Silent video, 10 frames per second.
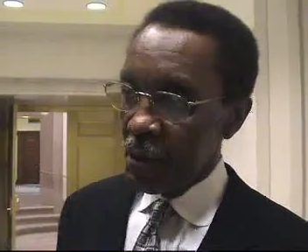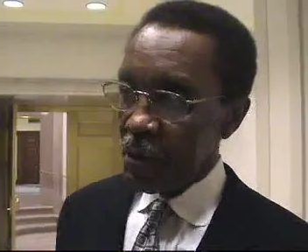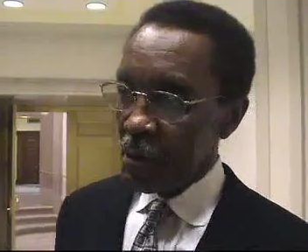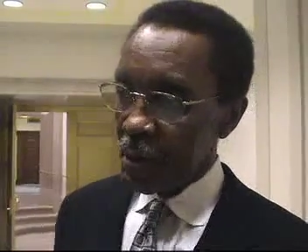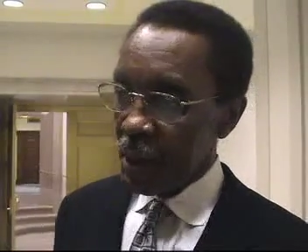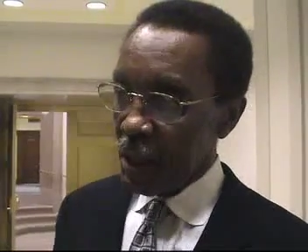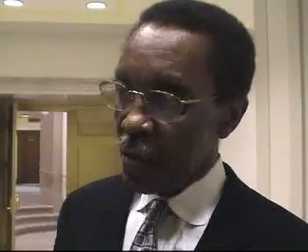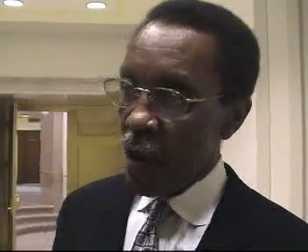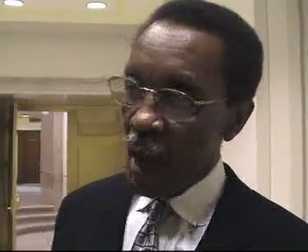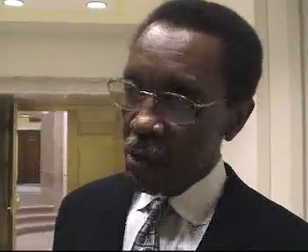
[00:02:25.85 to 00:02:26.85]
the, the
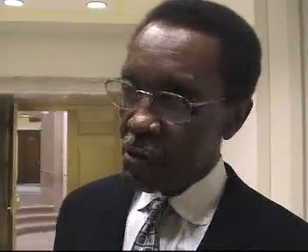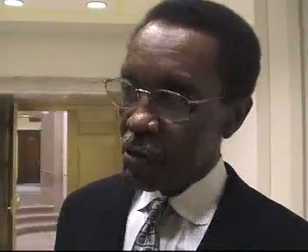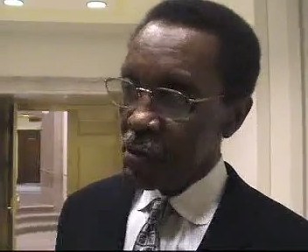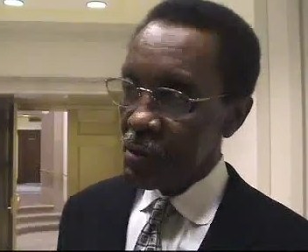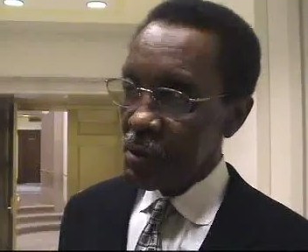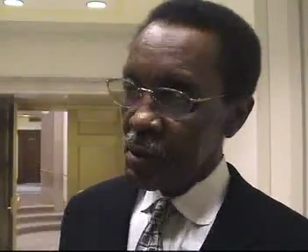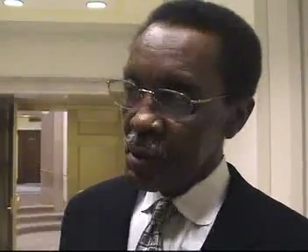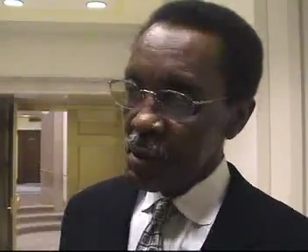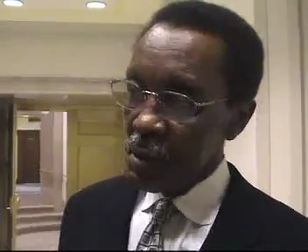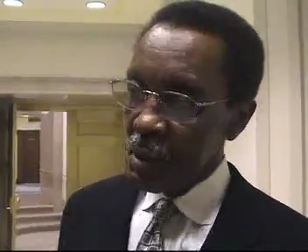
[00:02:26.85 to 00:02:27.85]
interaction
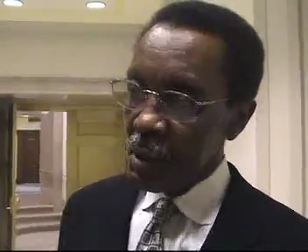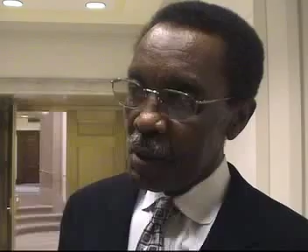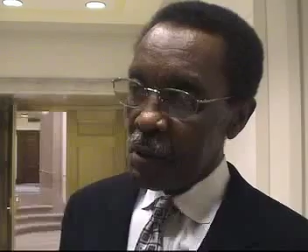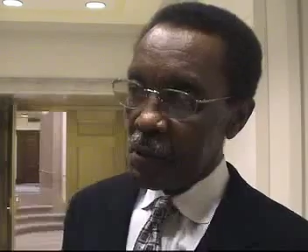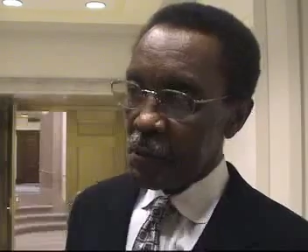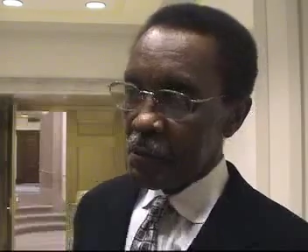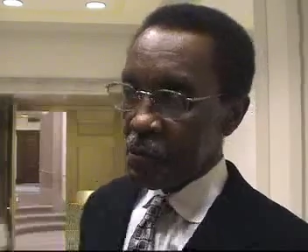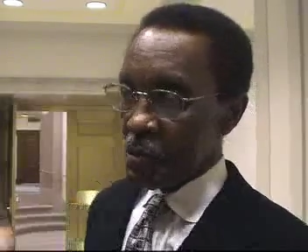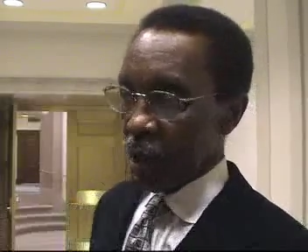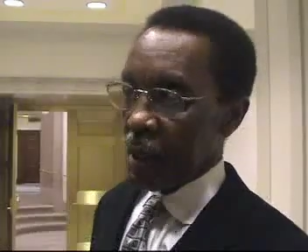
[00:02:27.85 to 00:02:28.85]
of
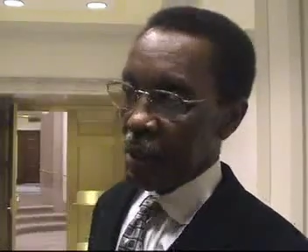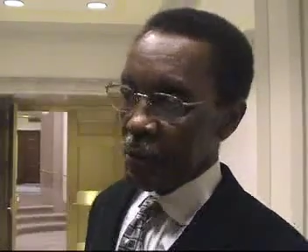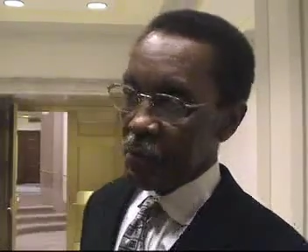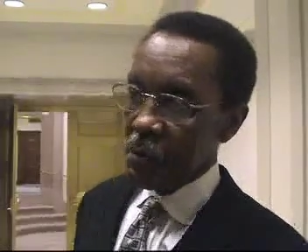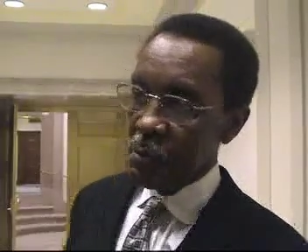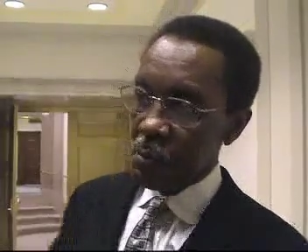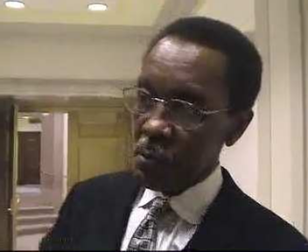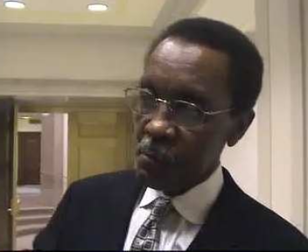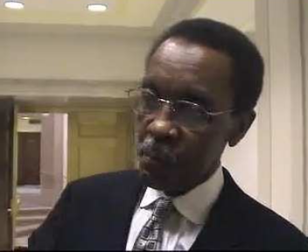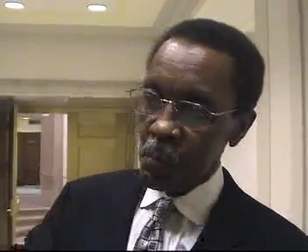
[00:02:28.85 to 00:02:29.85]
slaves
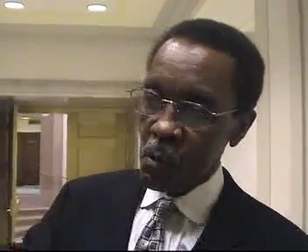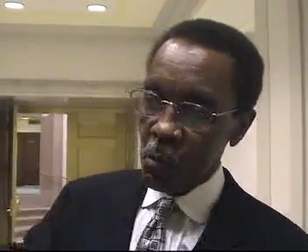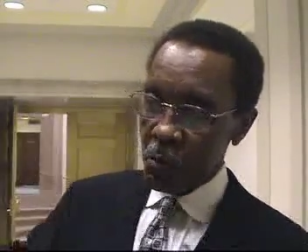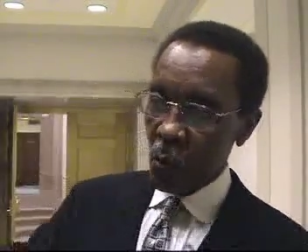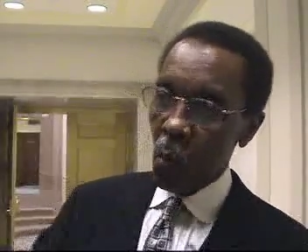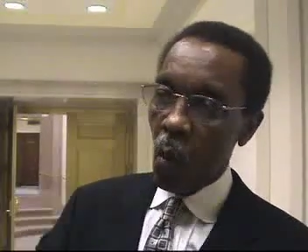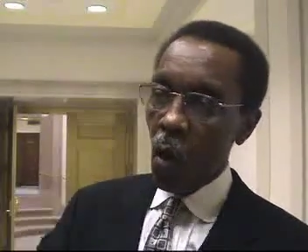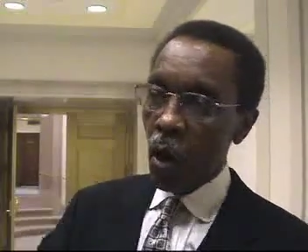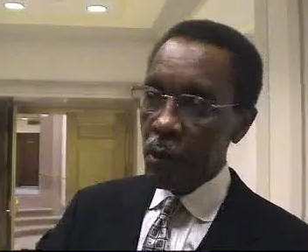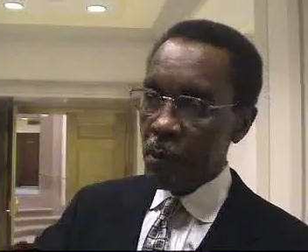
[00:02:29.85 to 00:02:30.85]
with the
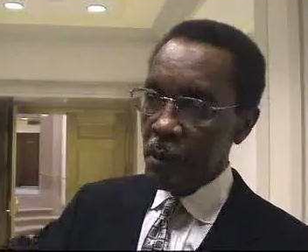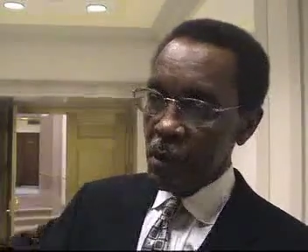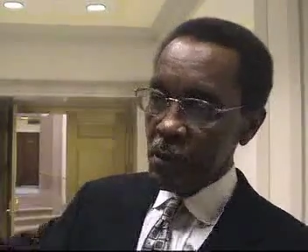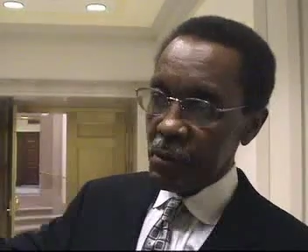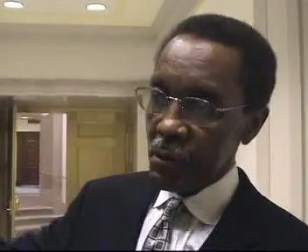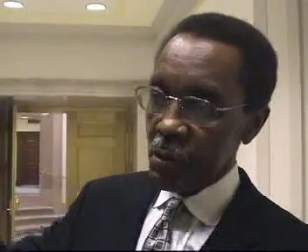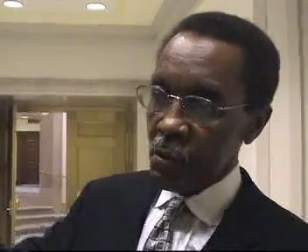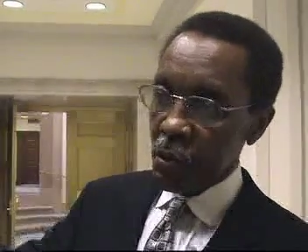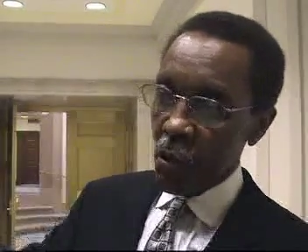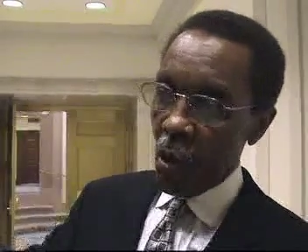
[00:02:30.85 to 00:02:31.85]
war, the
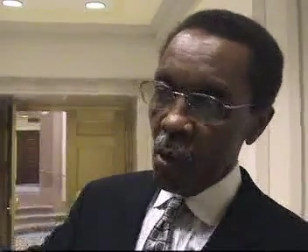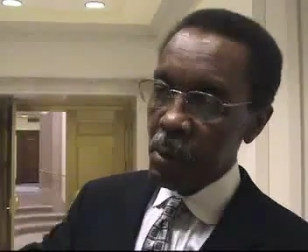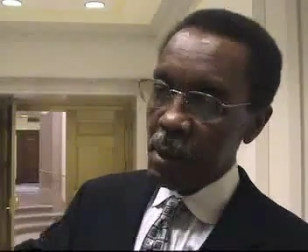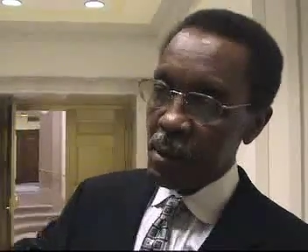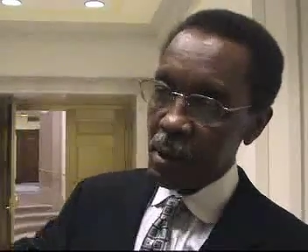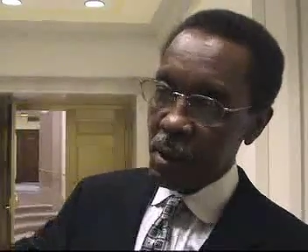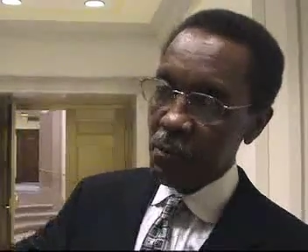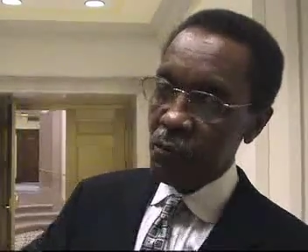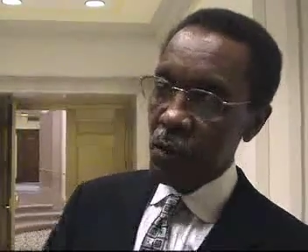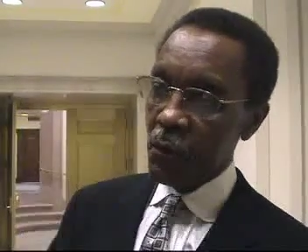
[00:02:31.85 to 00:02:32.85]
Union Army, the
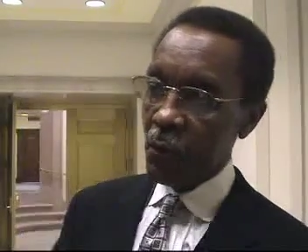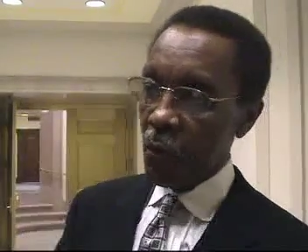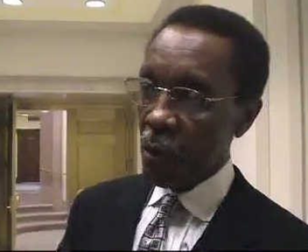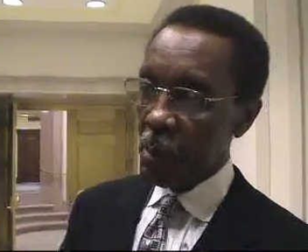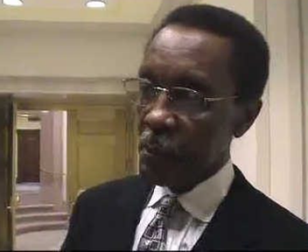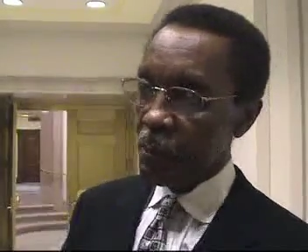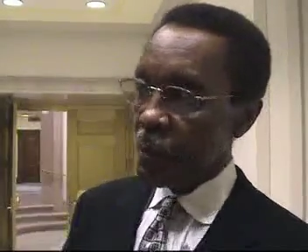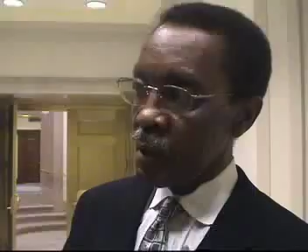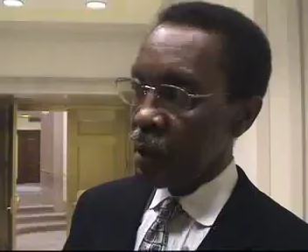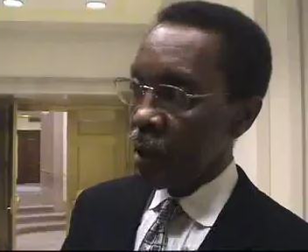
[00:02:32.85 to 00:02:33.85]
Confederate Army.
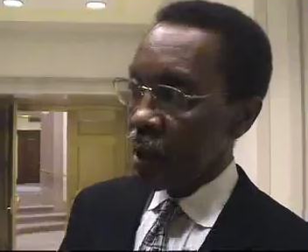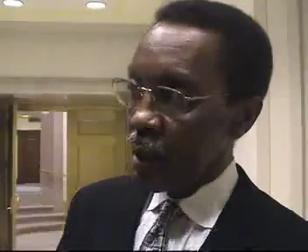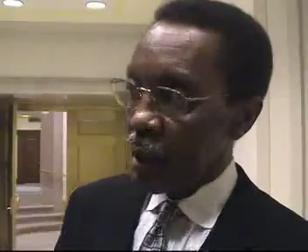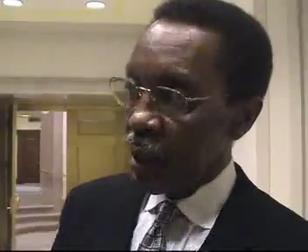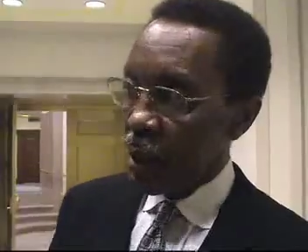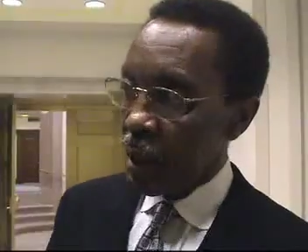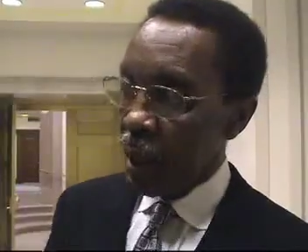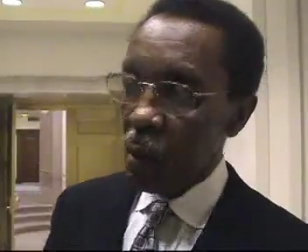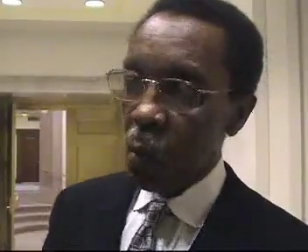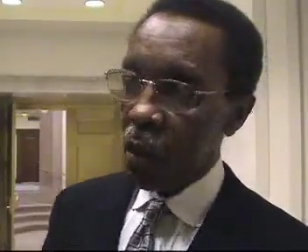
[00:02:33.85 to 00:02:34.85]
And